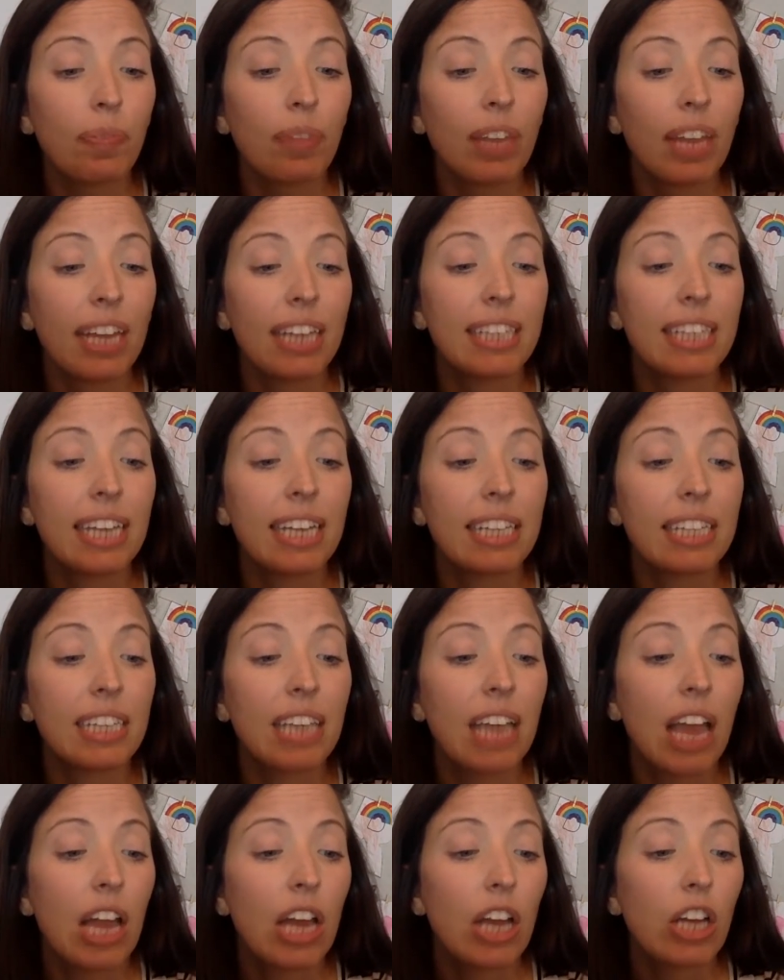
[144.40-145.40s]
It says,
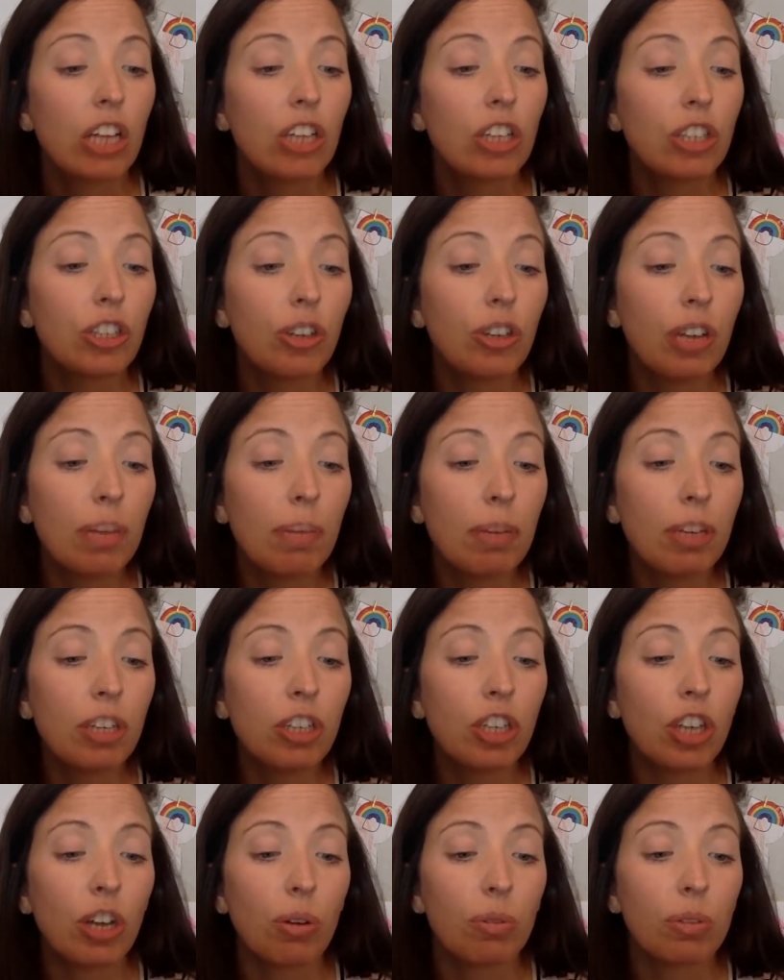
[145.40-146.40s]
Junie B
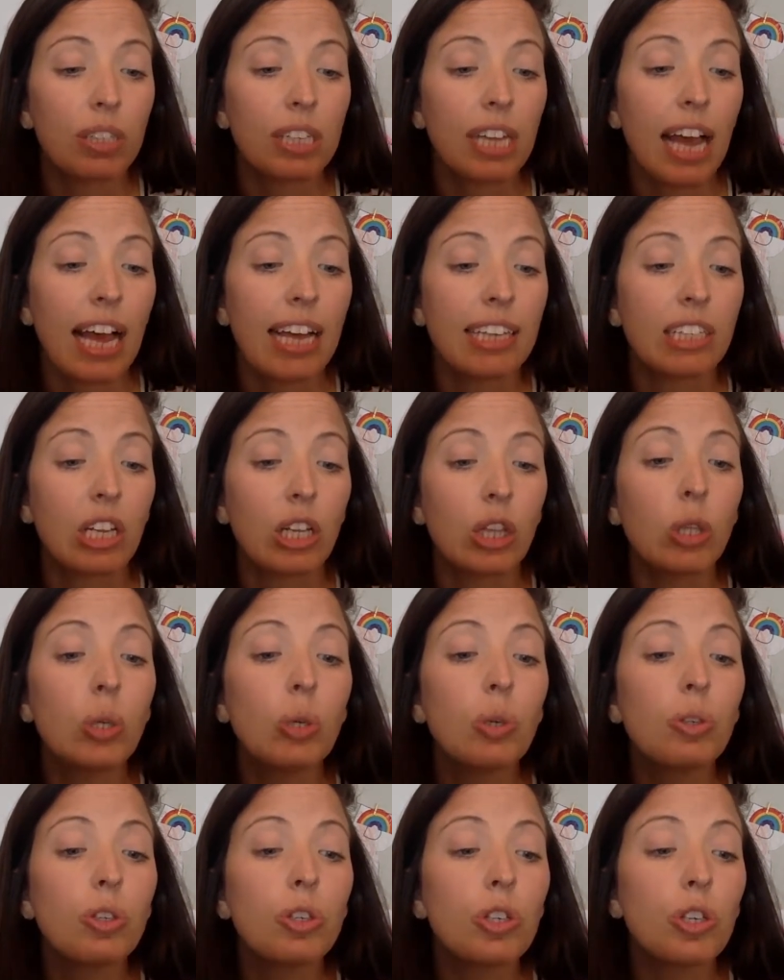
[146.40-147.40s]
Jones has a
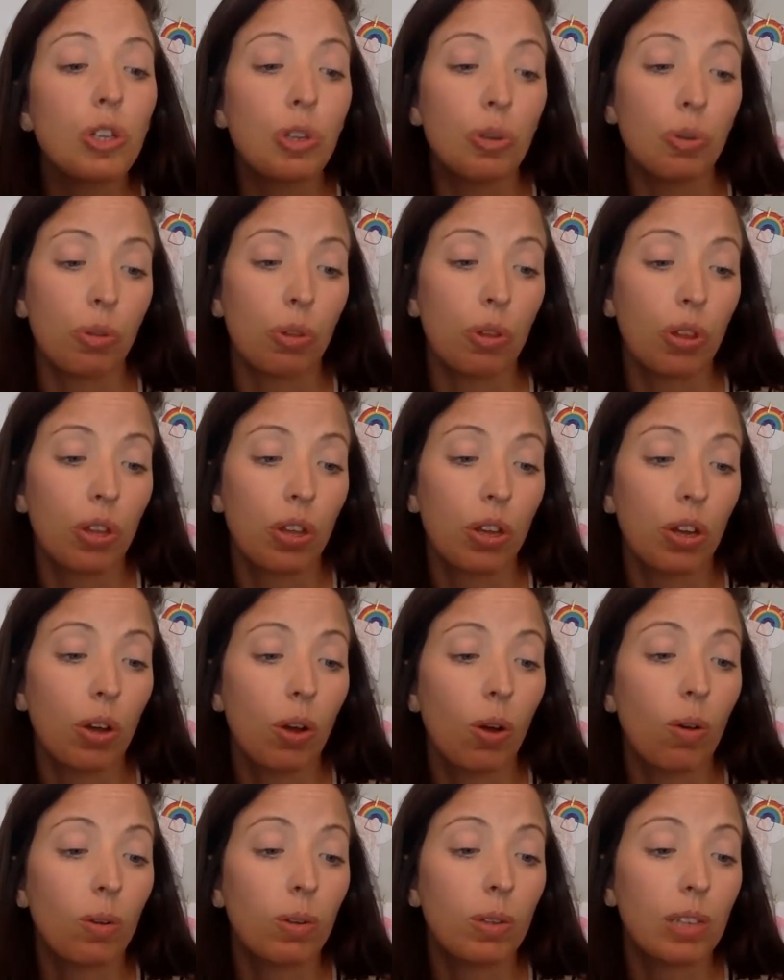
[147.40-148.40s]
loose tooth,
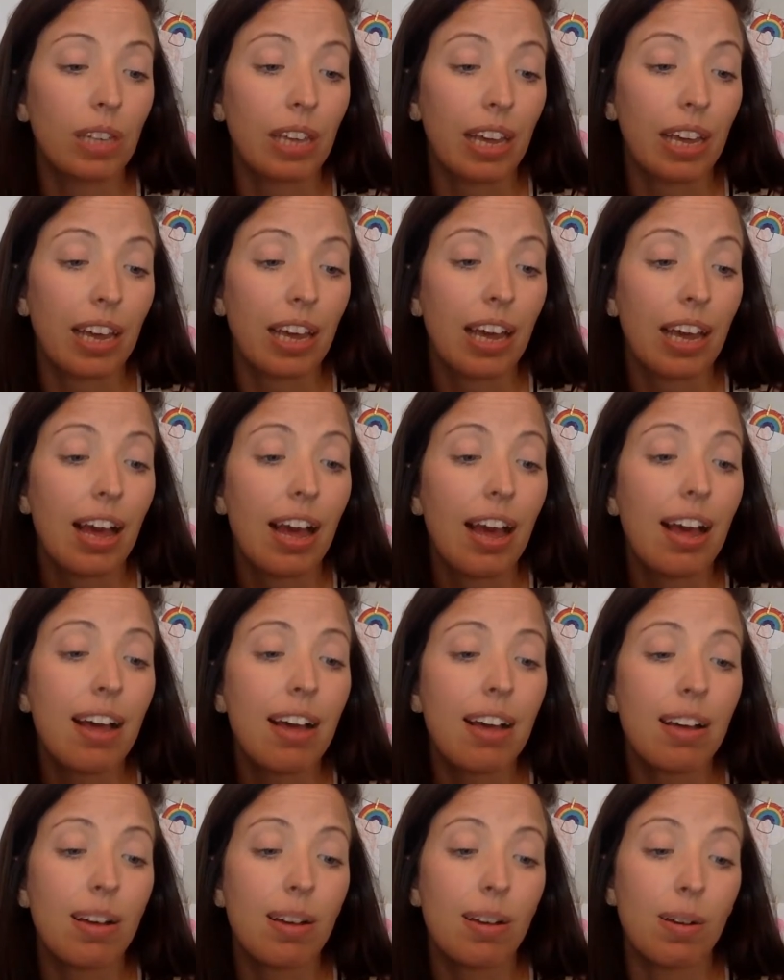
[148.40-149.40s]
only,
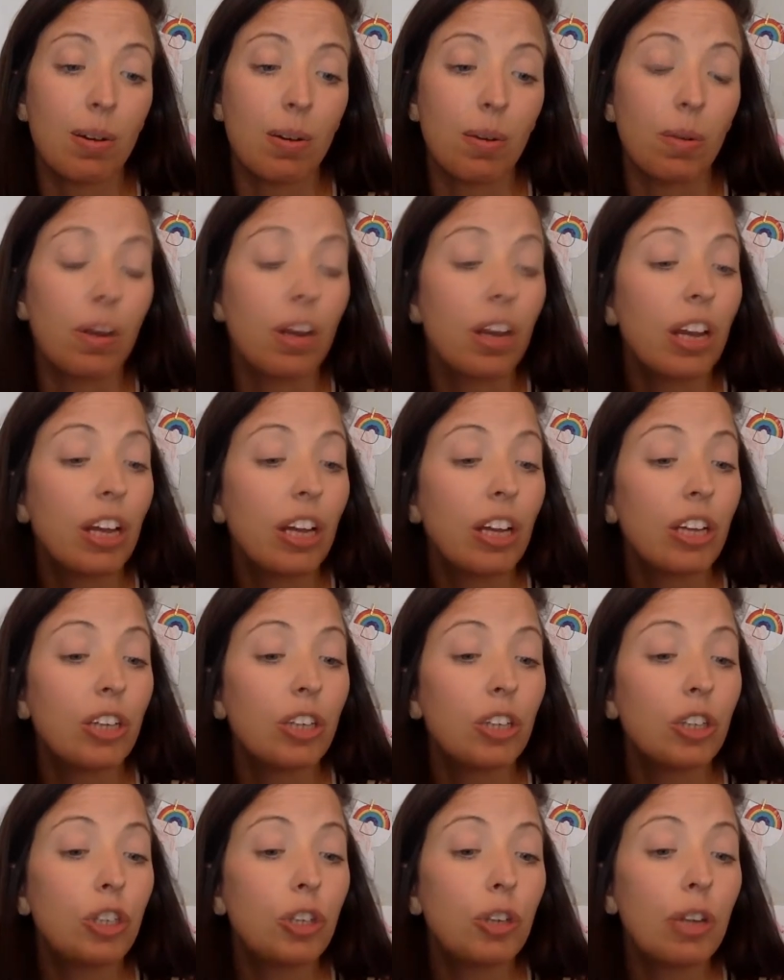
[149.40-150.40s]
uh-oh,
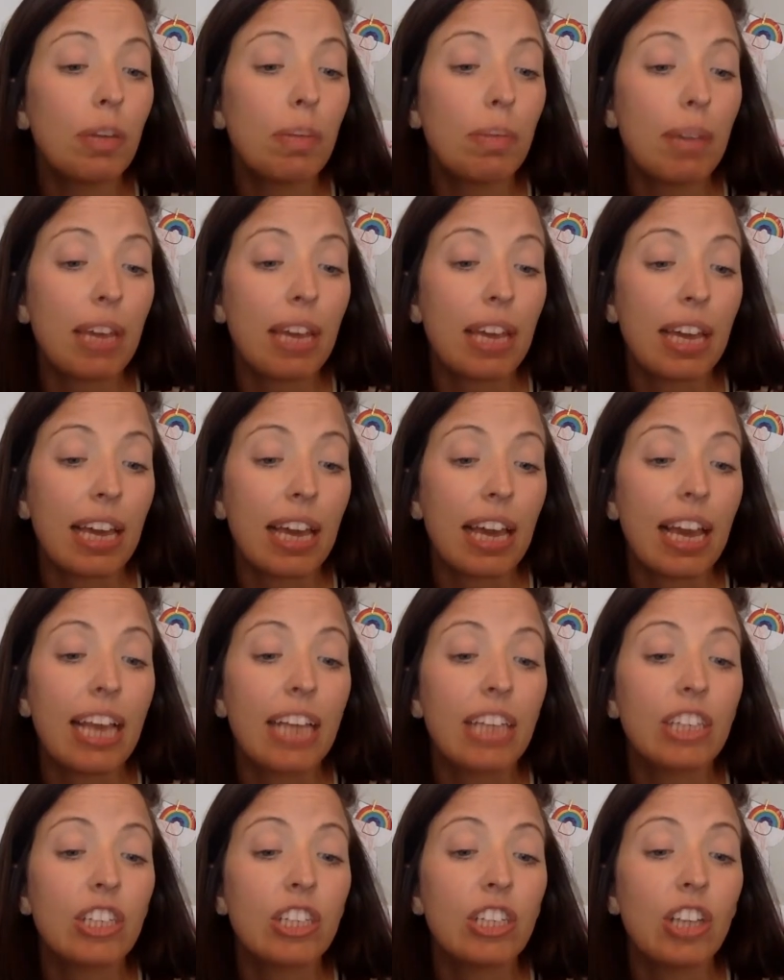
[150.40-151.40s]
Junie B
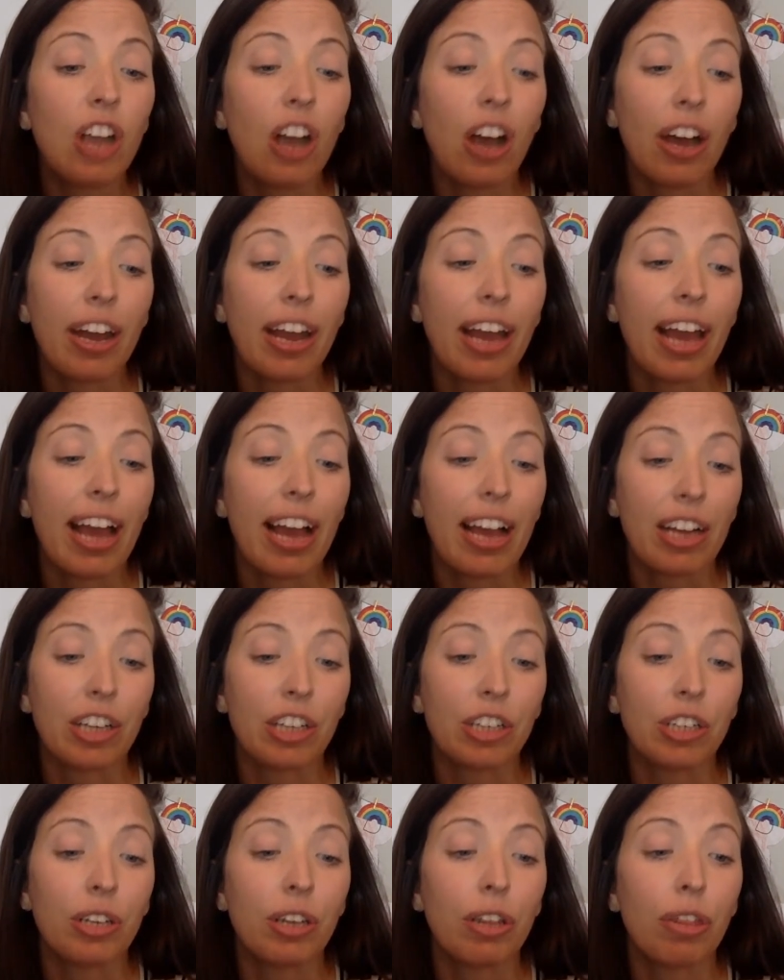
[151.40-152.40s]
is not
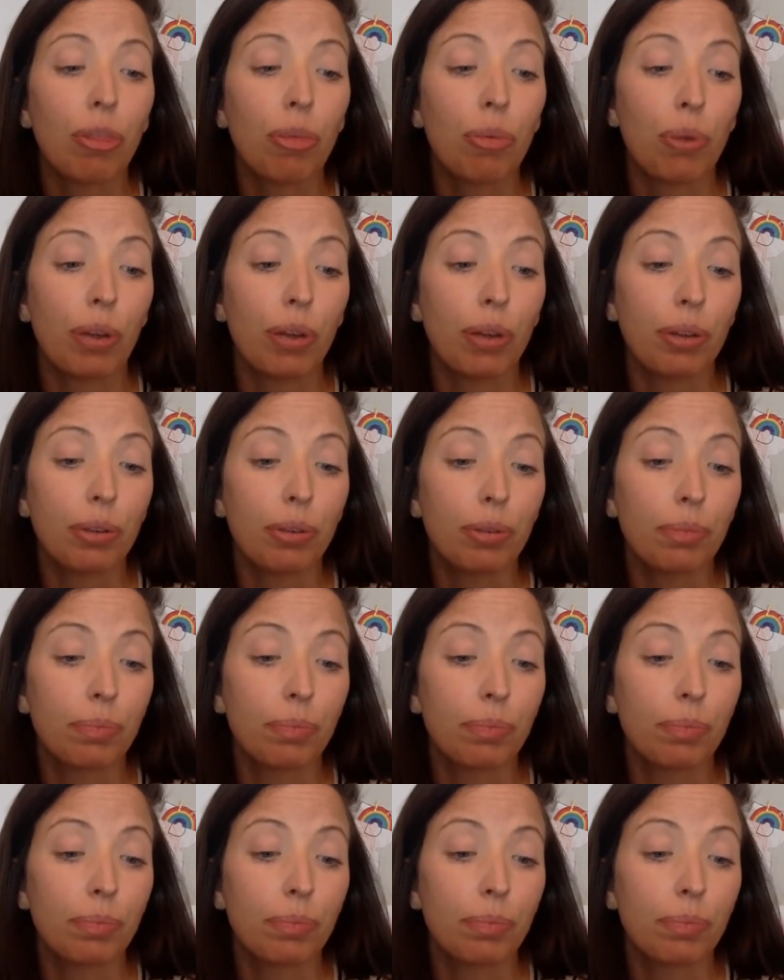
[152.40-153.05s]
actually thrilled.